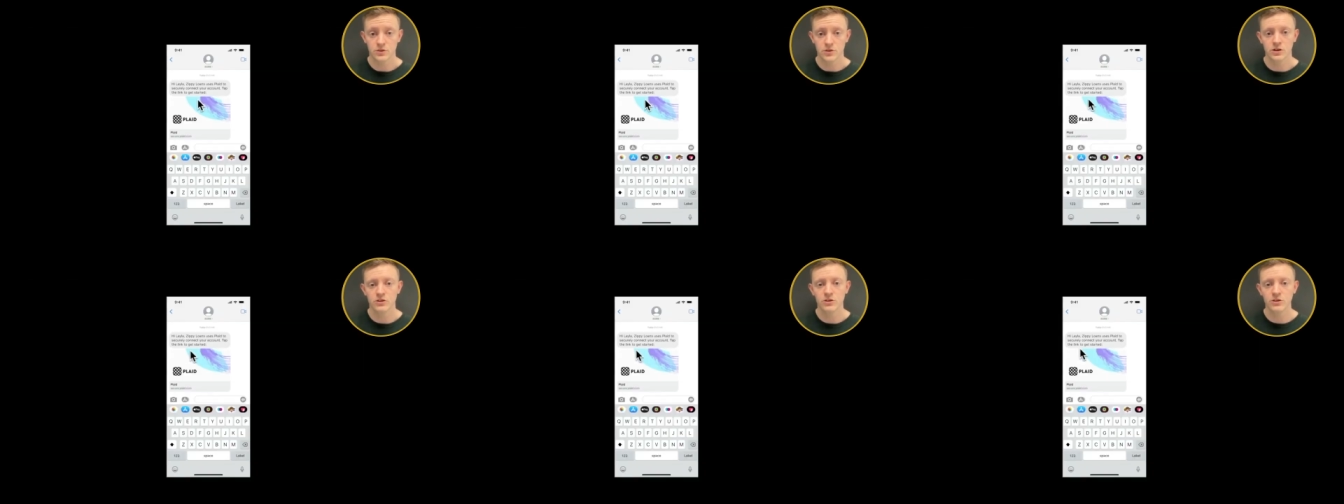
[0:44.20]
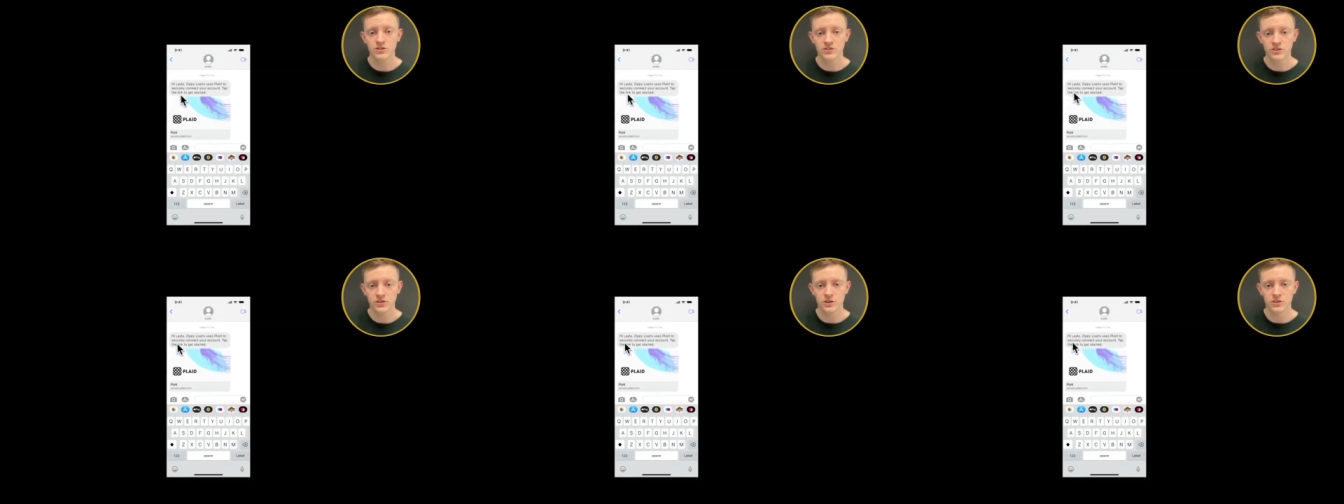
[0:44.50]

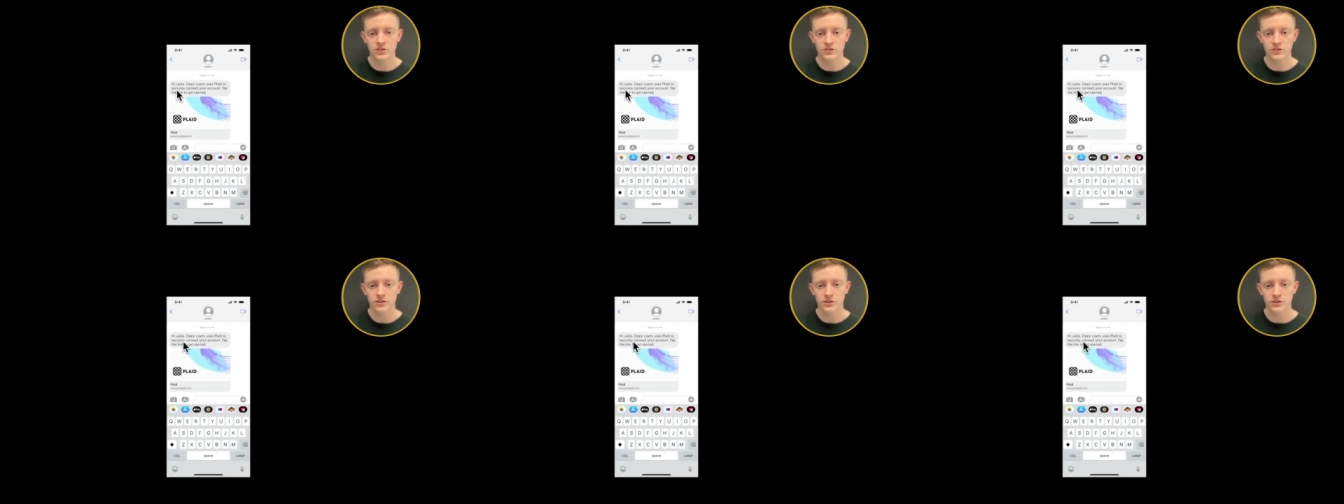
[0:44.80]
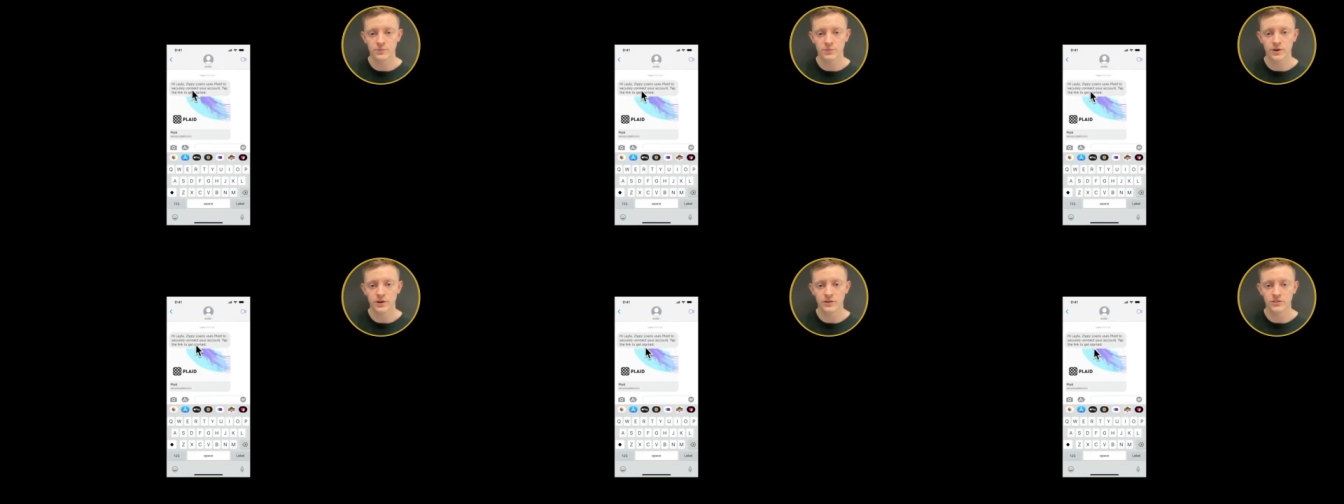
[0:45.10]
across the user
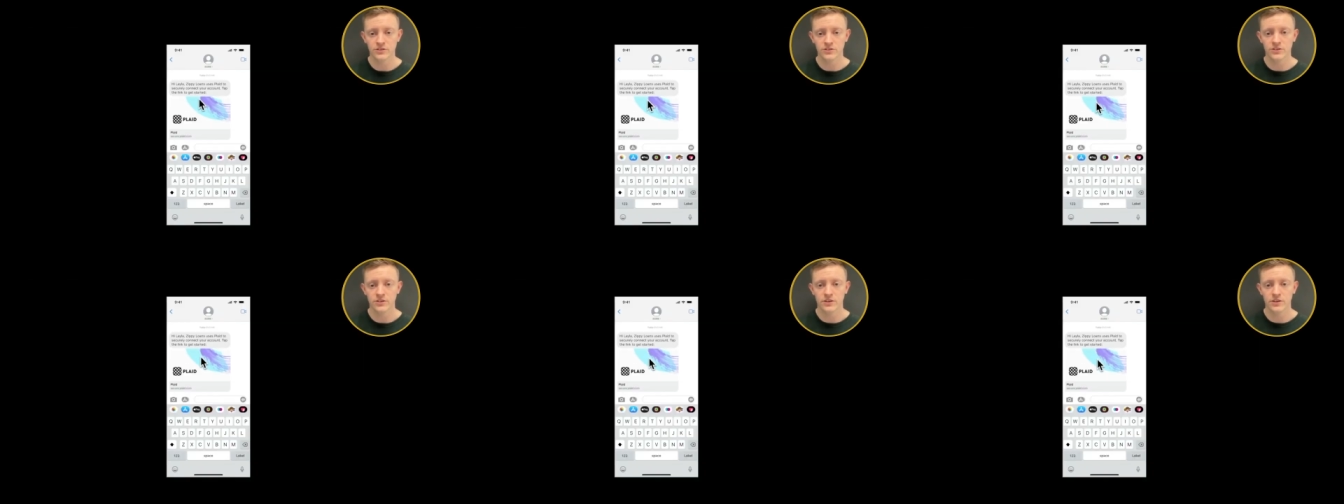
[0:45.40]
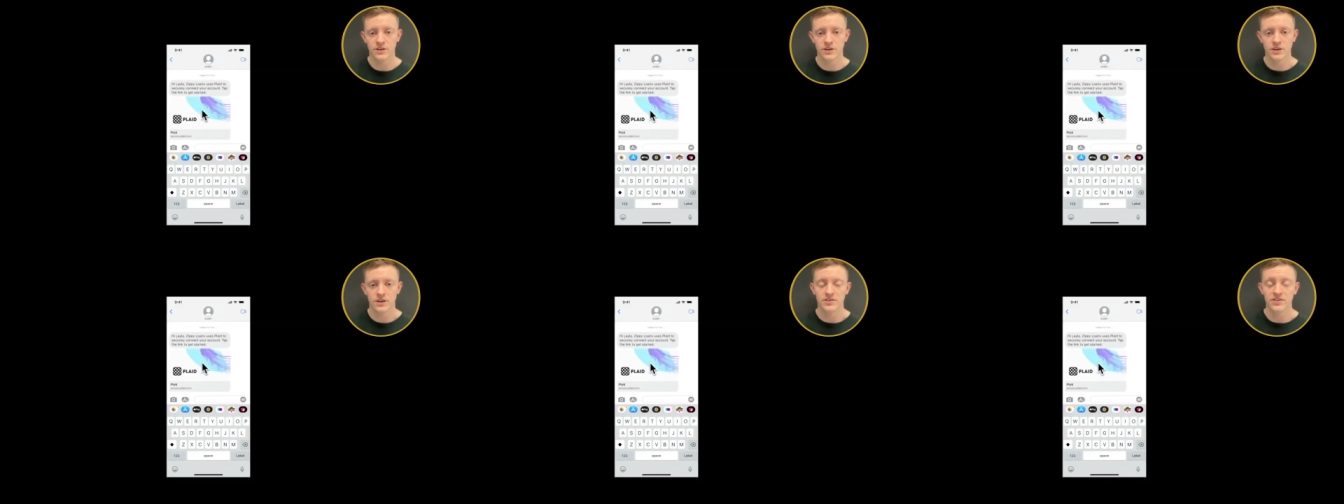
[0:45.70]
experience,
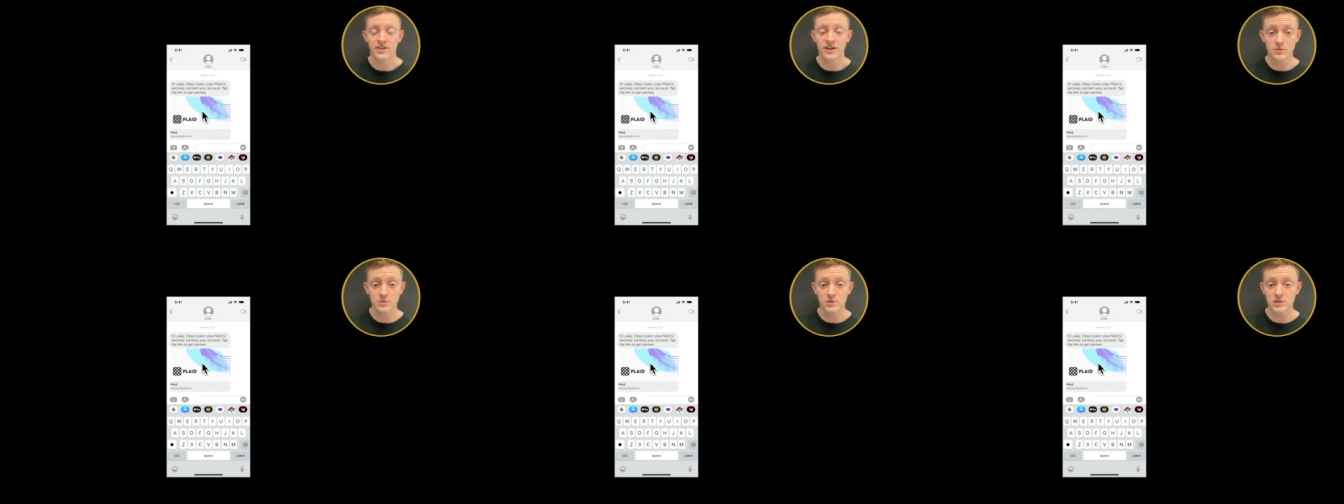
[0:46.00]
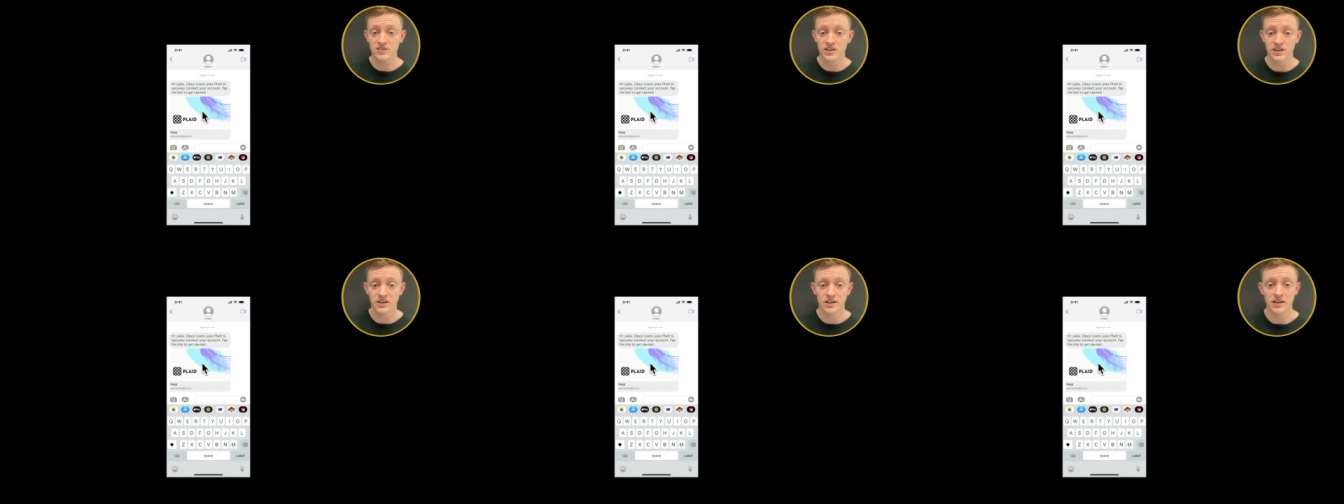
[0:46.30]
they can be
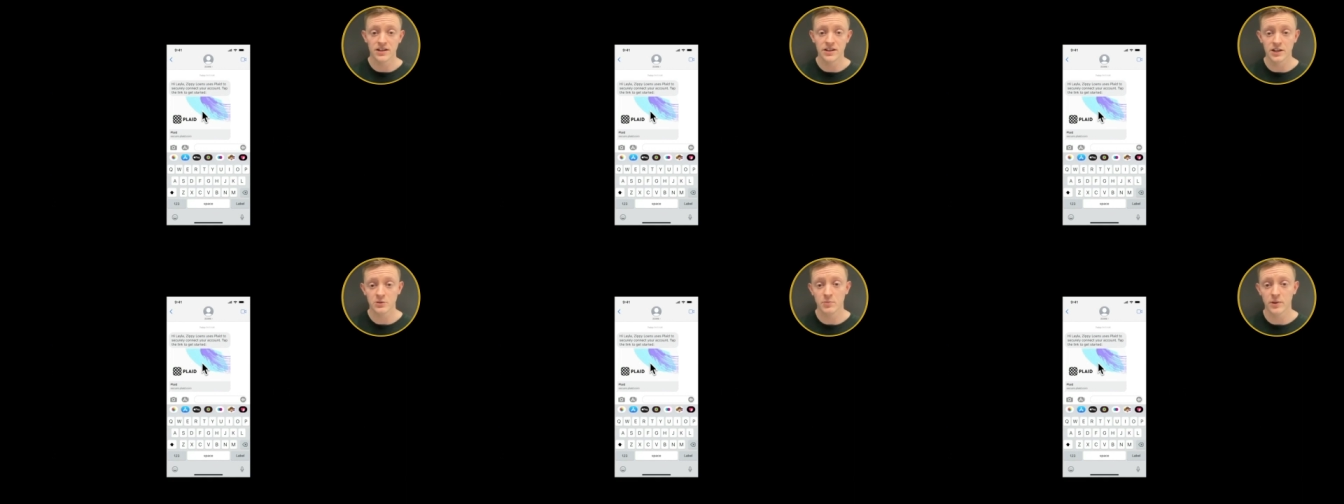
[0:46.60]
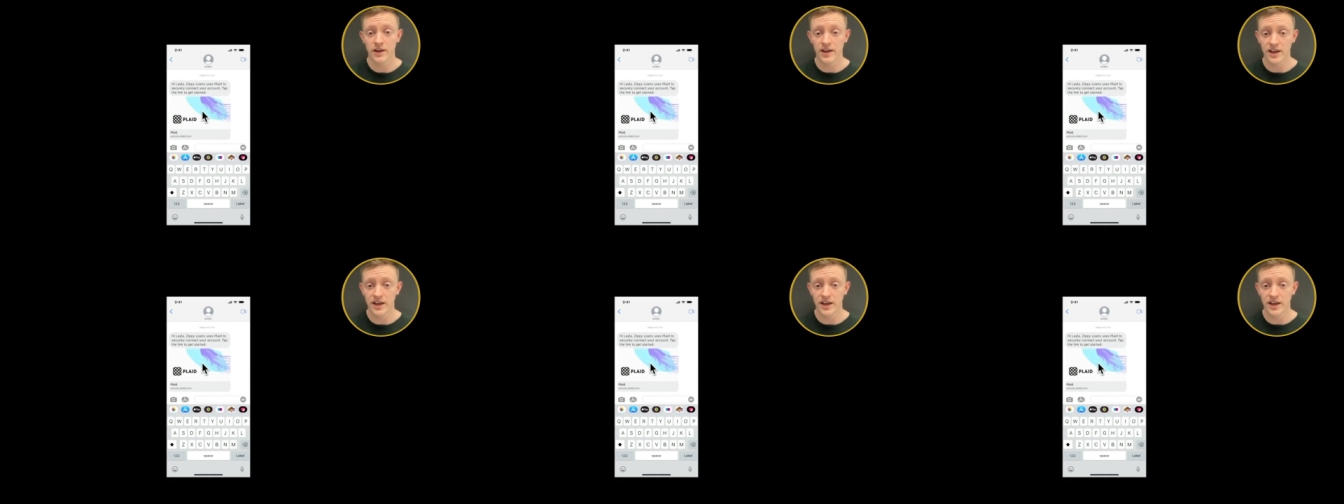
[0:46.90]
sent a link by